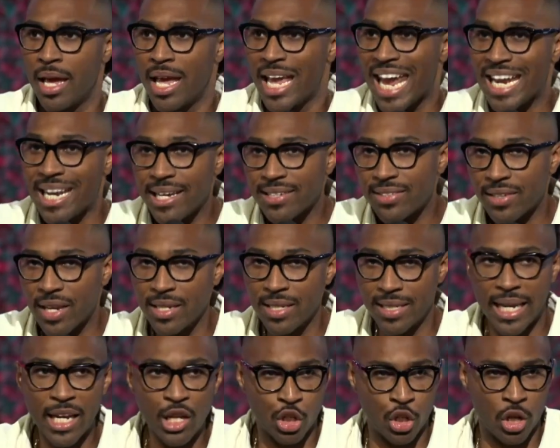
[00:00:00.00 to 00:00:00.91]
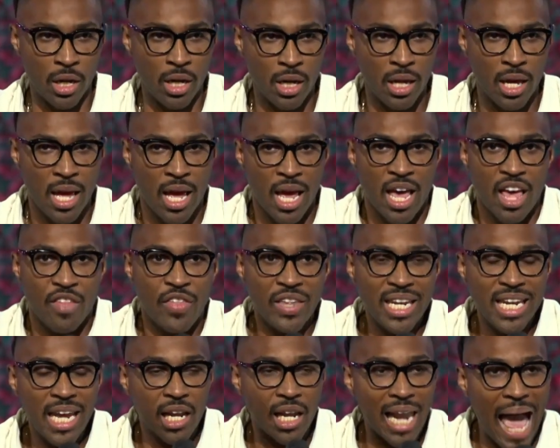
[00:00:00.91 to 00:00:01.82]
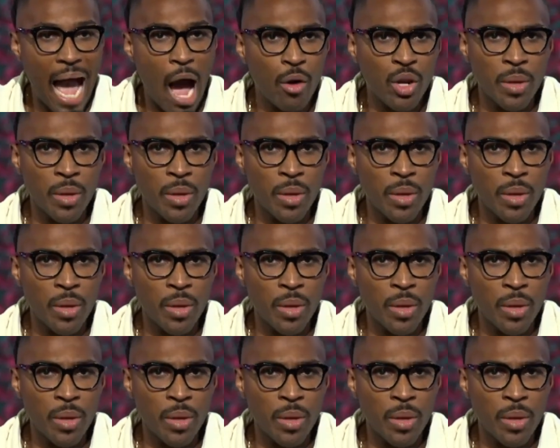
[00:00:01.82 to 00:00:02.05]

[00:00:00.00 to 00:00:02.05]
in his condition that he allowed